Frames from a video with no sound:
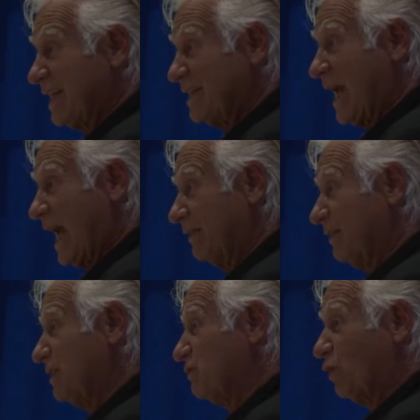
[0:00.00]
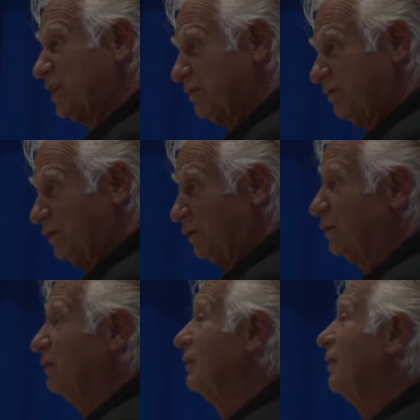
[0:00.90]
then have these
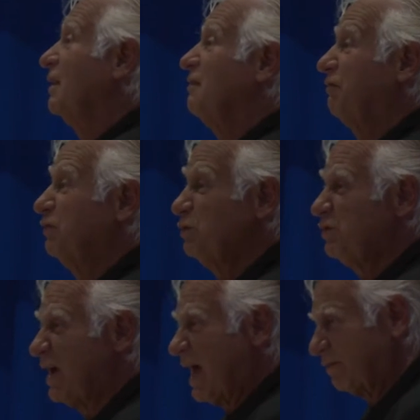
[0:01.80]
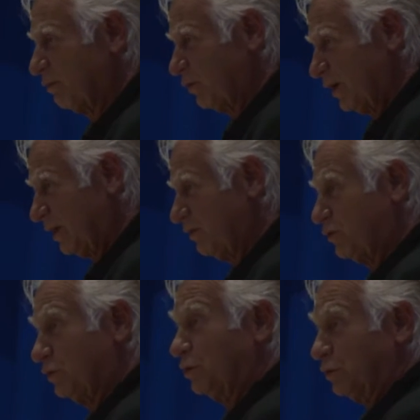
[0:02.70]
wonderful food gathering
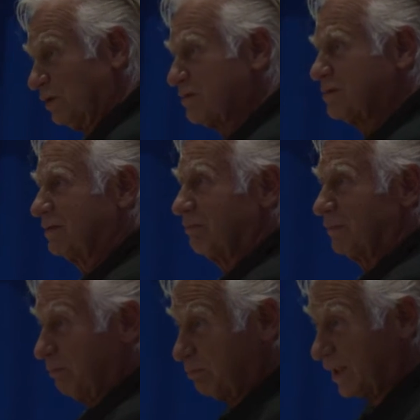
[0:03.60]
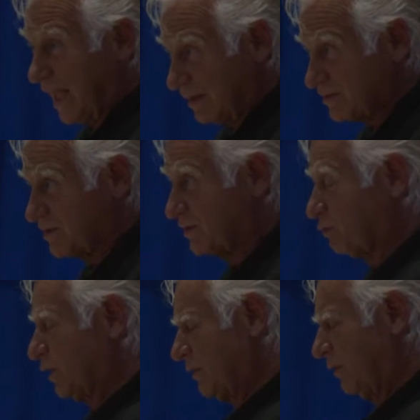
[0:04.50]
tools, plants as
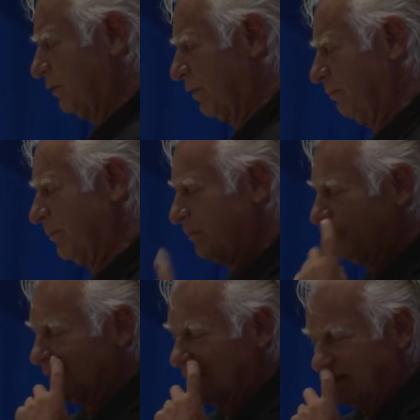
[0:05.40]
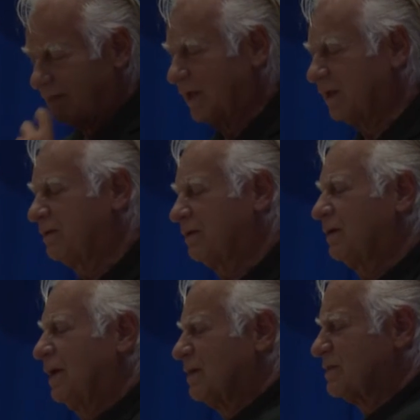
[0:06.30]
we call them, that
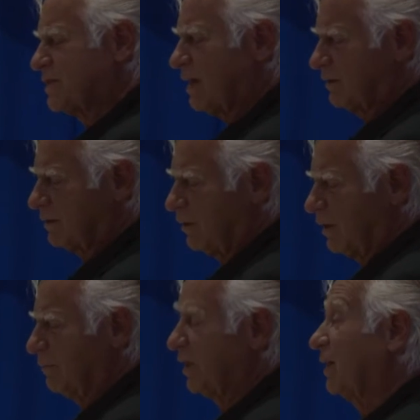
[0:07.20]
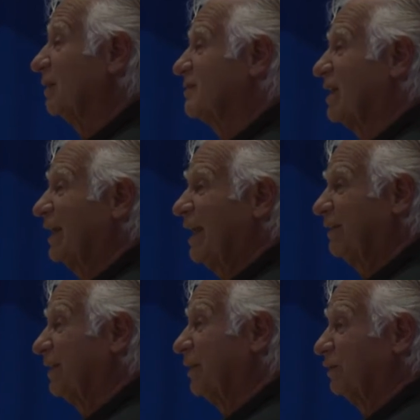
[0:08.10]
sucked carbon dioxide out
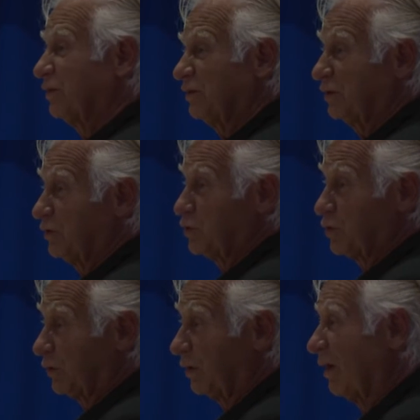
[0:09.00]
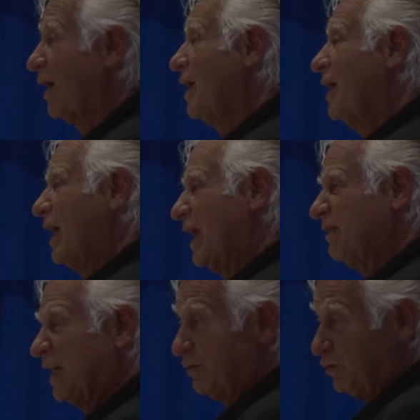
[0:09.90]
of the air, turned it into sugar,
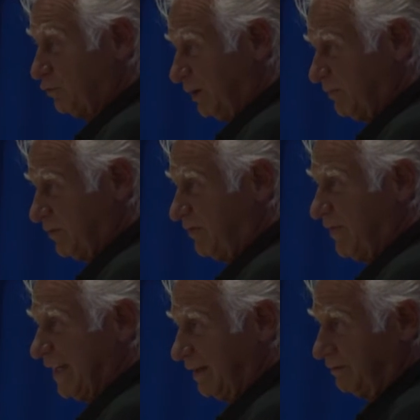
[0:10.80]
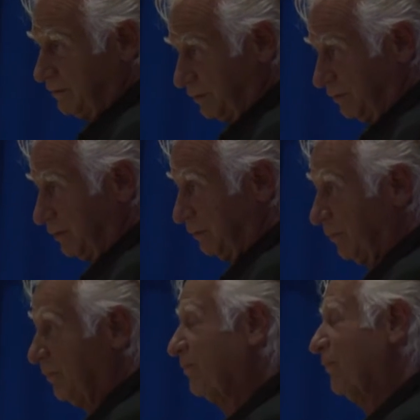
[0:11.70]
and then drip fed it to
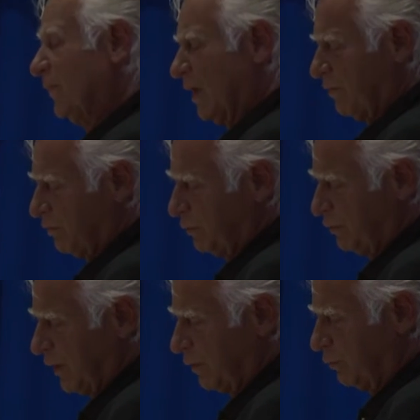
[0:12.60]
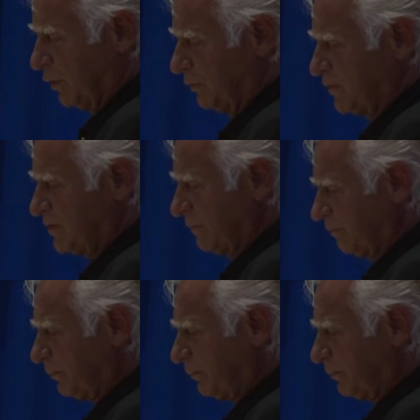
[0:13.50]
them through their roots.